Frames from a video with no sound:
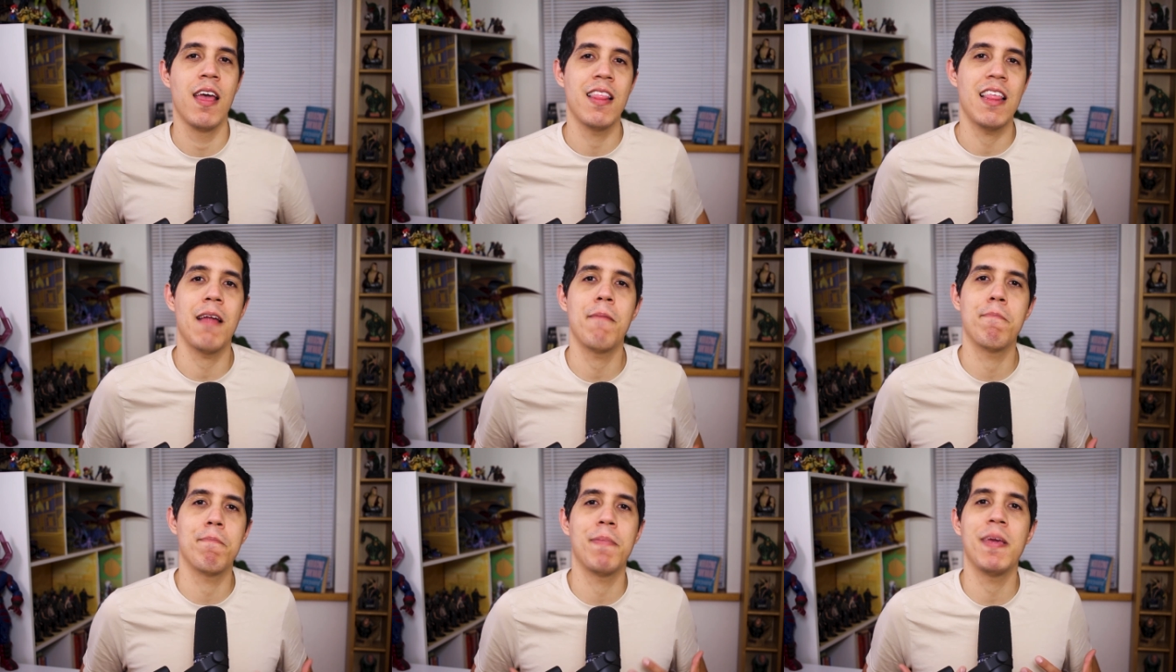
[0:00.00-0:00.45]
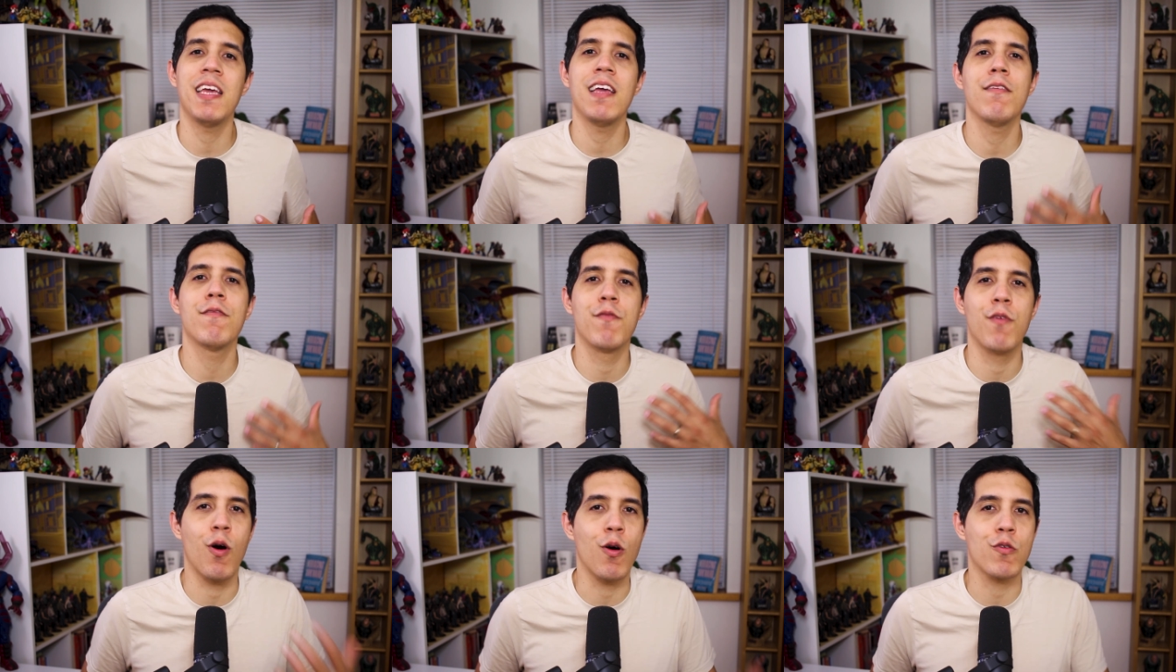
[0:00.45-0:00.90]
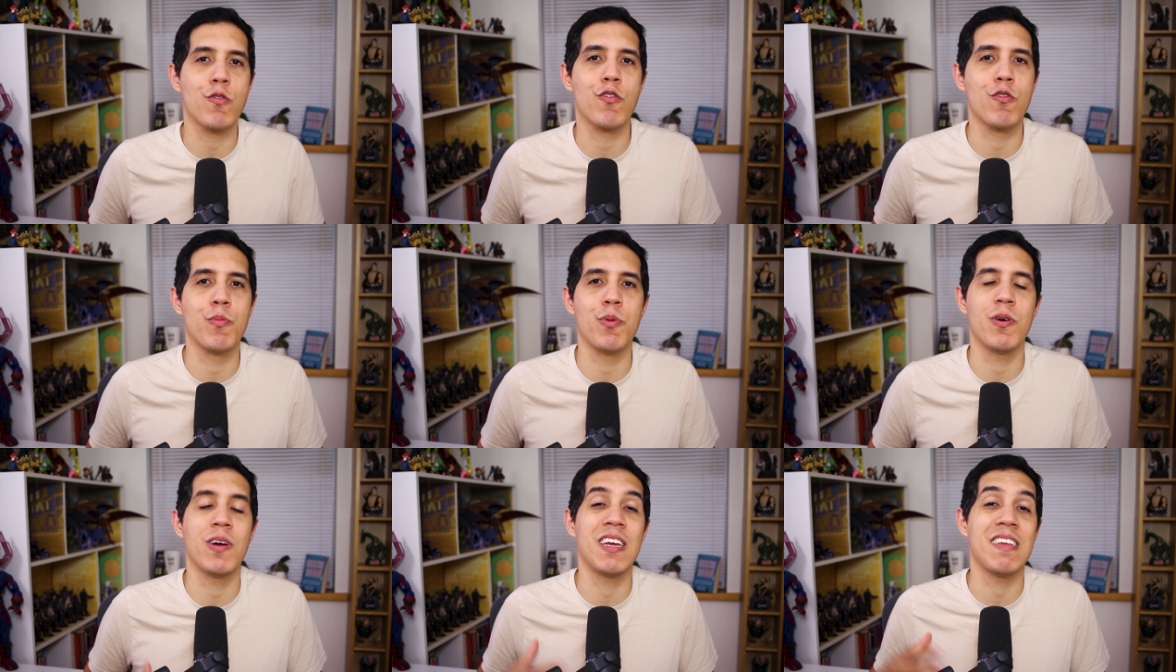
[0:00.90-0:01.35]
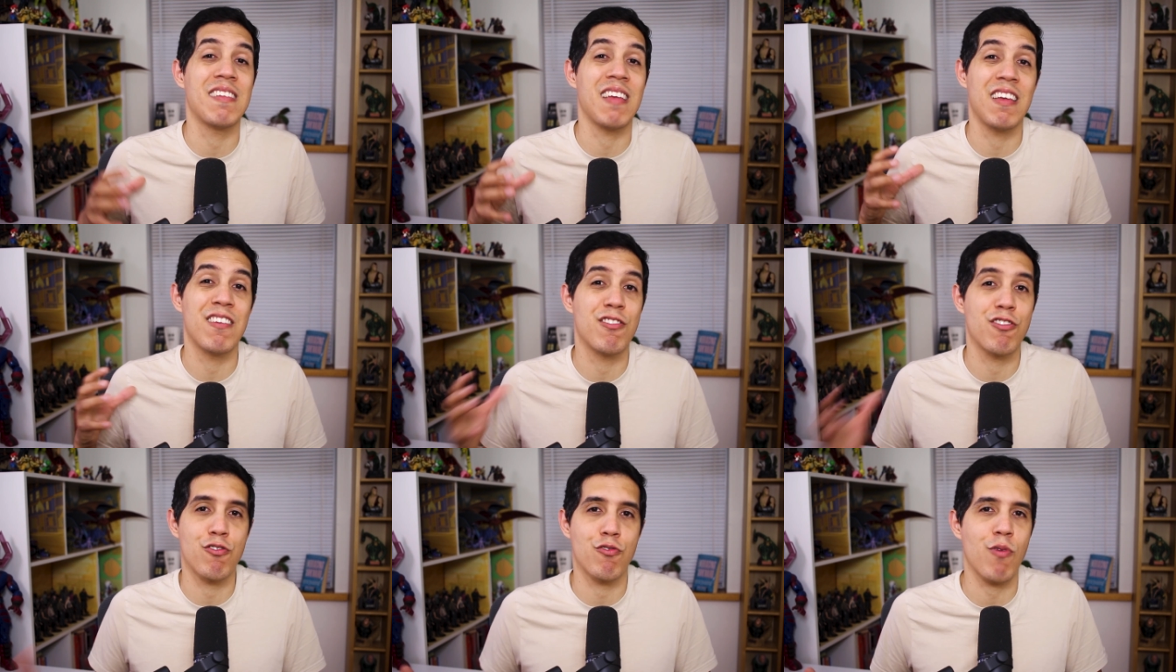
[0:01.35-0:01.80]
that being vulnerable is
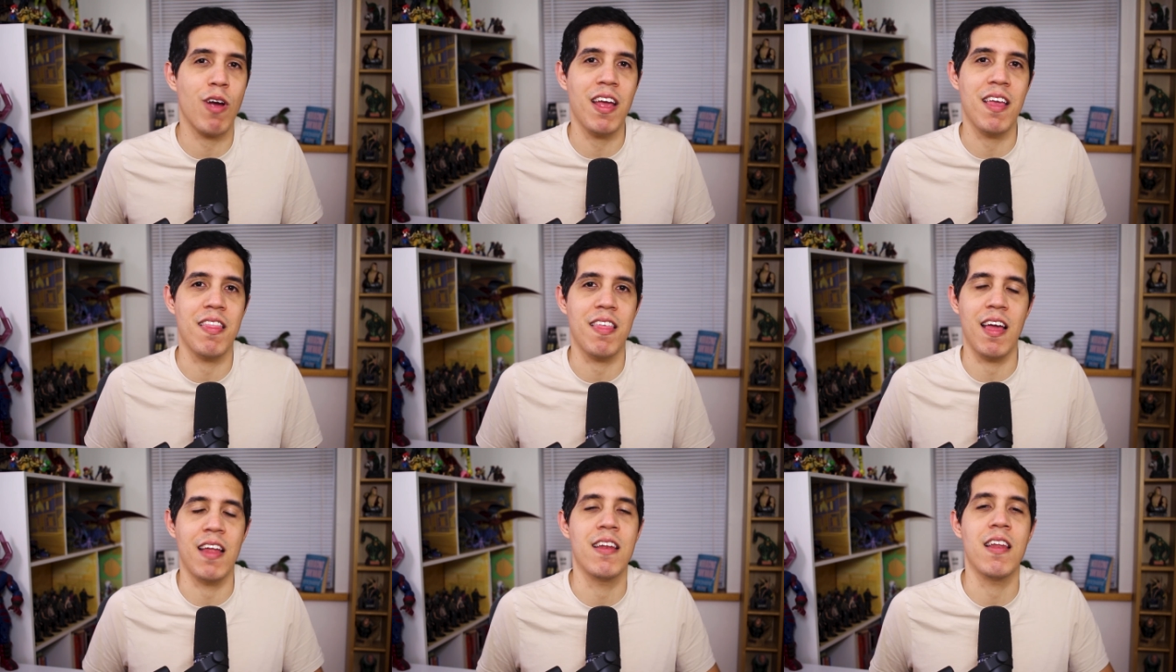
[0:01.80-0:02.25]
a strength